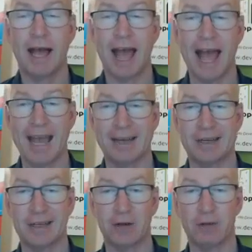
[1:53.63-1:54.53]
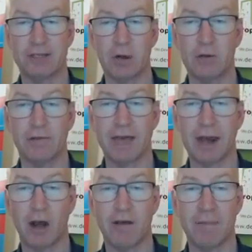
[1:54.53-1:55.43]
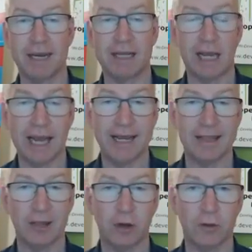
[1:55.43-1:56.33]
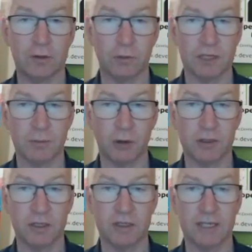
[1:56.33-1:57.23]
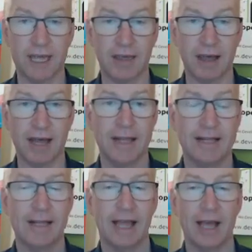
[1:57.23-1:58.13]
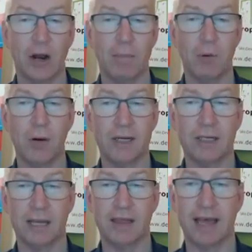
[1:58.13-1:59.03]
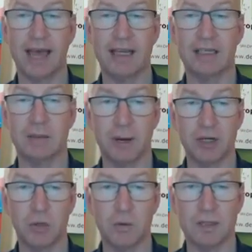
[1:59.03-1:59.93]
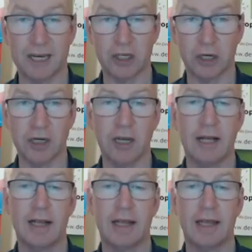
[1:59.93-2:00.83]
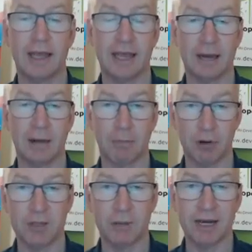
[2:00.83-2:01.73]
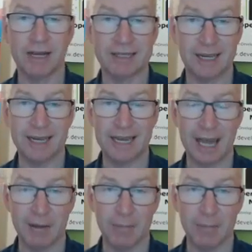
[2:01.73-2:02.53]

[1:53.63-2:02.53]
And the result of that, I've been collating those responses together, and I'm putting together a special session in Brisbane, Sydney and